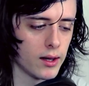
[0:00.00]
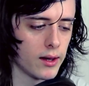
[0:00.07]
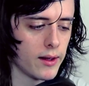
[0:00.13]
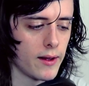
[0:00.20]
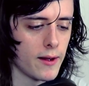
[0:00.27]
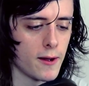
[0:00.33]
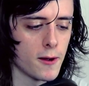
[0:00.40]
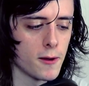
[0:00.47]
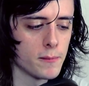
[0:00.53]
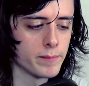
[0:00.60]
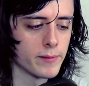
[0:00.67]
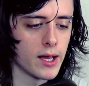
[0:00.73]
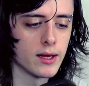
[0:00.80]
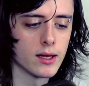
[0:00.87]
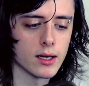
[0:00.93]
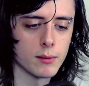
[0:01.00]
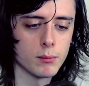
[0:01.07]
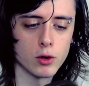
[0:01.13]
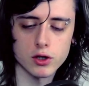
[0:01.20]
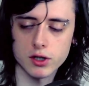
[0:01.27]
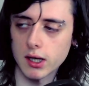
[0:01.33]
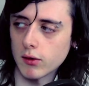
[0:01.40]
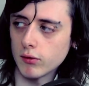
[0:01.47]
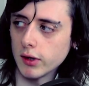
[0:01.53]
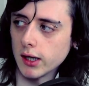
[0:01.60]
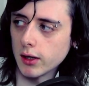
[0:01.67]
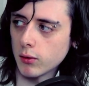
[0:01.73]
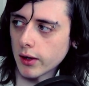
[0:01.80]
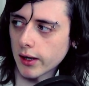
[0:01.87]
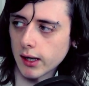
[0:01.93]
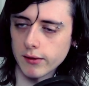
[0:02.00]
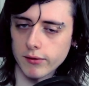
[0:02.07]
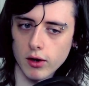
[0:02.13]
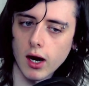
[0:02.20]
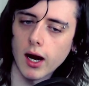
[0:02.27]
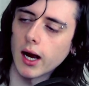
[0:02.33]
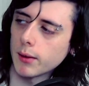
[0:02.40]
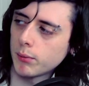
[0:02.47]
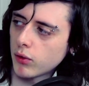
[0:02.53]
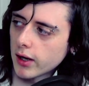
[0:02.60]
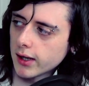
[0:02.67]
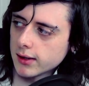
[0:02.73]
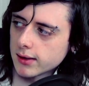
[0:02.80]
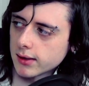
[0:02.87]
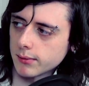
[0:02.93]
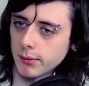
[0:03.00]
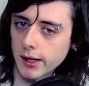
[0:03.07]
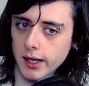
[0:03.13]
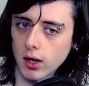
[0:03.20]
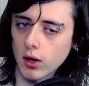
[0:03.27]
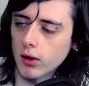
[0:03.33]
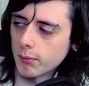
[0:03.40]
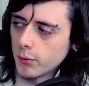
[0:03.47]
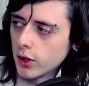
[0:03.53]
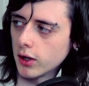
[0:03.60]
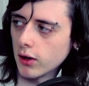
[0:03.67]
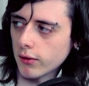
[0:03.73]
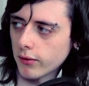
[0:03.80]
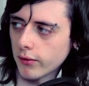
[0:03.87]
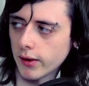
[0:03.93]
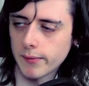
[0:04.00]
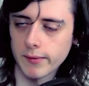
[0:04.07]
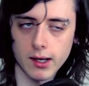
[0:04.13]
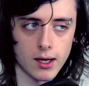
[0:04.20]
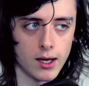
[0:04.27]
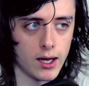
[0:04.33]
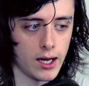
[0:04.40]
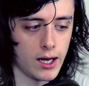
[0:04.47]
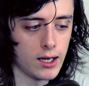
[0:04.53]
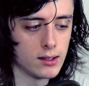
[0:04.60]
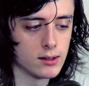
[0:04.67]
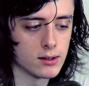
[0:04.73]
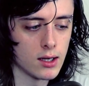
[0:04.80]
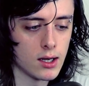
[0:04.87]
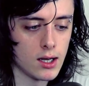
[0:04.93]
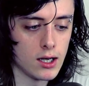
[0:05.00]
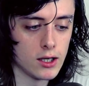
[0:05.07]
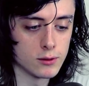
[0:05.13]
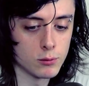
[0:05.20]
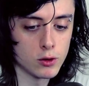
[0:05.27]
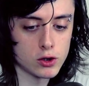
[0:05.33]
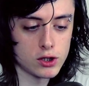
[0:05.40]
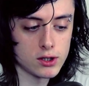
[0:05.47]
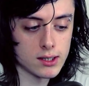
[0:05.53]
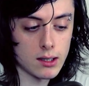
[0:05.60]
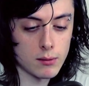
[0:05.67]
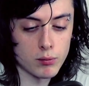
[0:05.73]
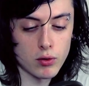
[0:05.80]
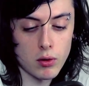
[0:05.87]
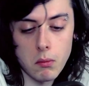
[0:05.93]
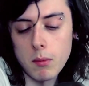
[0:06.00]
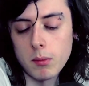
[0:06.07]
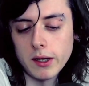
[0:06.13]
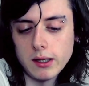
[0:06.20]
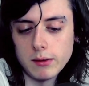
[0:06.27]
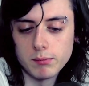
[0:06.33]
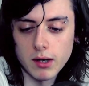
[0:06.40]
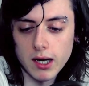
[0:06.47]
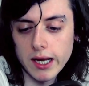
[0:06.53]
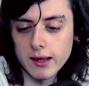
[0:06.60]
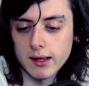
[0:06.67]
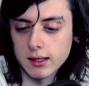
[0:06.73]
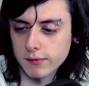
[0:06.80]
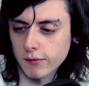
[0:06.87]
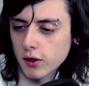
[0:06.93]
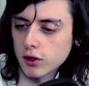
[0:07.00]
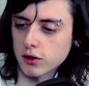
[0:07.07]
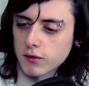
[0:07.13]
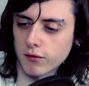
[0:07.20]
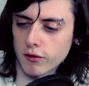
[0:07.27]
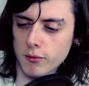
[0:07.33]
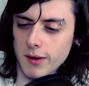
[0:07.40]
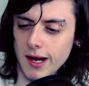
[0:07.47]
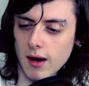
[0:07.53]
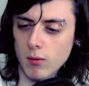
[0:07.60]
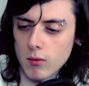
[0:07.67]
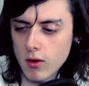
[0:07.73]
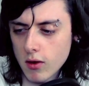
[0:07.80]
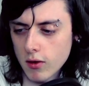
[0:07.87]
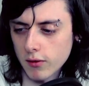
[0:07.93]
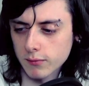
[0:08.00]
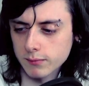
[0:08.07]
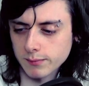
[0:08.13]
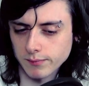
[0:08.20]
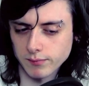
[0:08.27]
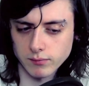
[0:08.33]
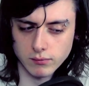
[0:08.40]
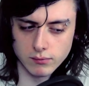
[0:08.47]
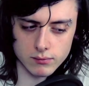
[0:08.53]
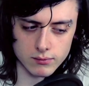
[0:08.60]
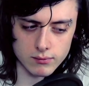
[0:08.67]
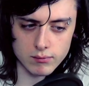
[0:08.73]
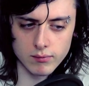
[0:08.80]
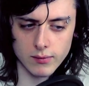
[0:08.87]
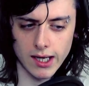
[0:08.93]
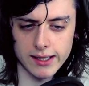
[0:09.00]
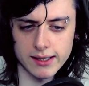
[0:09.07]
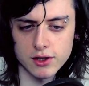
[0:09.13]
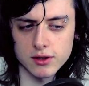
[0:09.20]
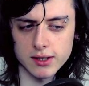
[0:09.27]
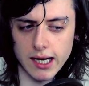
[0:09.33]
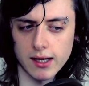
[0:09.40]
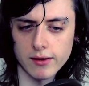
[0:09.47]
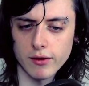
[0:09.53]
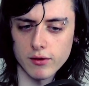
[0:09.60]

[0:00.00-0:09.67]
and they can push it out really quickly for a high price and make a lot of money off of it. And as much as I'll probably play this version from now on, it does kind of